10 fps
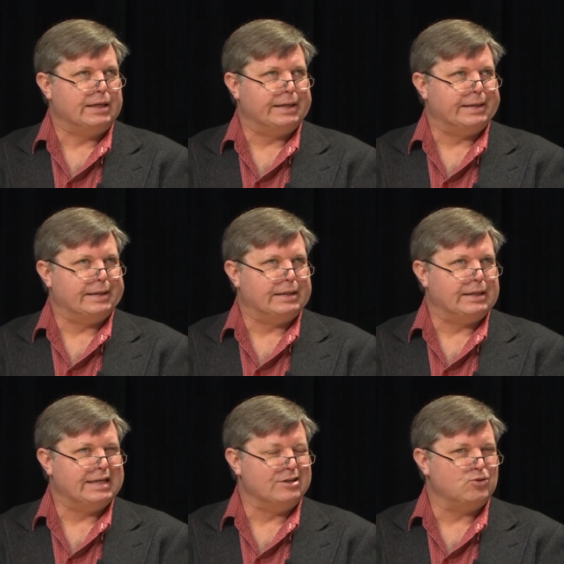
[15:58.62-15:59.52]

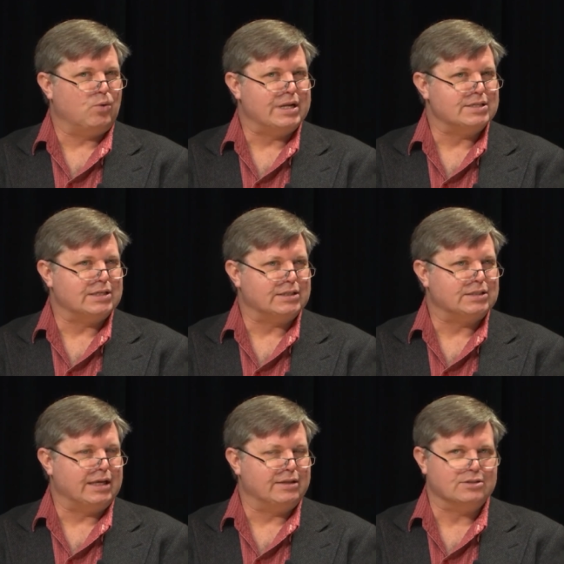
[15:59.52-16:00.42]
uh, in twenty
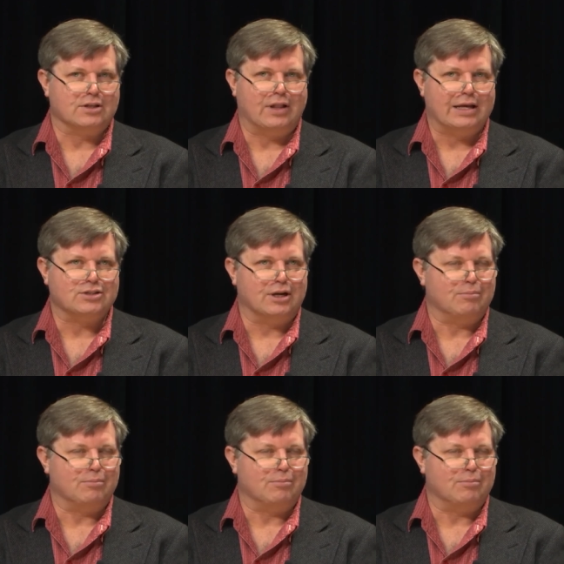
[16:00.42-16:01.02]
sixteen, these are the last